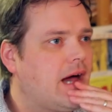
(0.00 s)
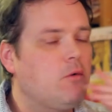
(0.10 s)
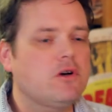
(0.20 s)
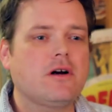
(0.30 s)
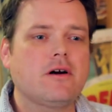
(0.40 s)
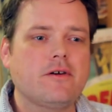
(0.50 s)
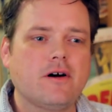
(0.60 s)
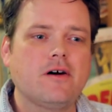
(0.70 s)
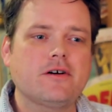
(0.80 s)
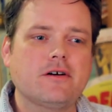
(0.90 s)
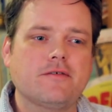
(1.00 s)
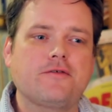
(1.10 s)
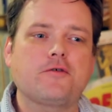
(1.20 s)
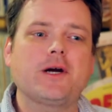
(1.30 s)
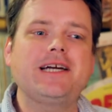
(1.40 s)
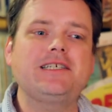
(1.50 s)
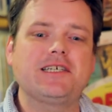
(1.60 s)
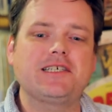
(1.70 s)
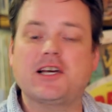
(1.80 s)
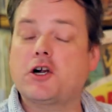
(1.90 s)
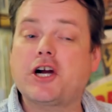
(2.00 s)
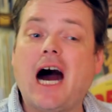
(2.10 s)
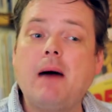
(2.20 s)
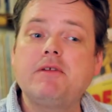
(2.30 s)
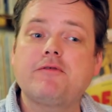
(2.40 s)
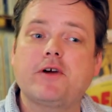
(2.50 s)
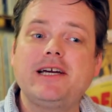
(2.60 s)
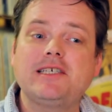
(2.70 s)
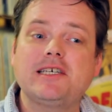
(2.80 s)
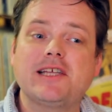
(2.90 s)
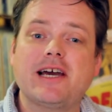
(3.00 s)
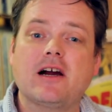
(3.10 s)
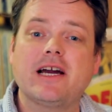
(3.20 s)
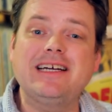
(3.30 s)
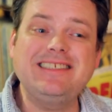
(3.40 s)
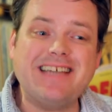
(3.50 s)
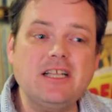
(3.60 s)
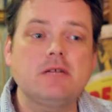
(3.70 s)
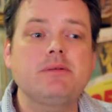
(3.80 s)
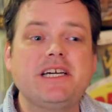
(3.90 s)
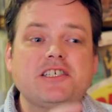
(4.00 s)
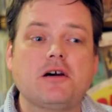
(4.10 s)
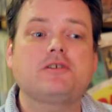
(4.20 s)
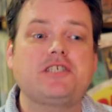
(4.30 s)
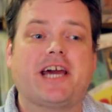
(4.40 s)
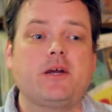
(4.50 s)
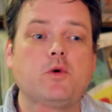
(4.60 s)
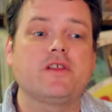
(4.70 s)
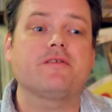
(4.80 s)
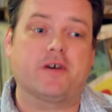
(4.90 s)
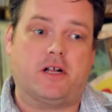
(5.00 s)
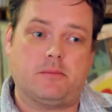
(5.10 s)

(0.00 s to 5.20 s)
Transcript: I wonder, are there other phrases that are common phrases that are indelibly associated with a film?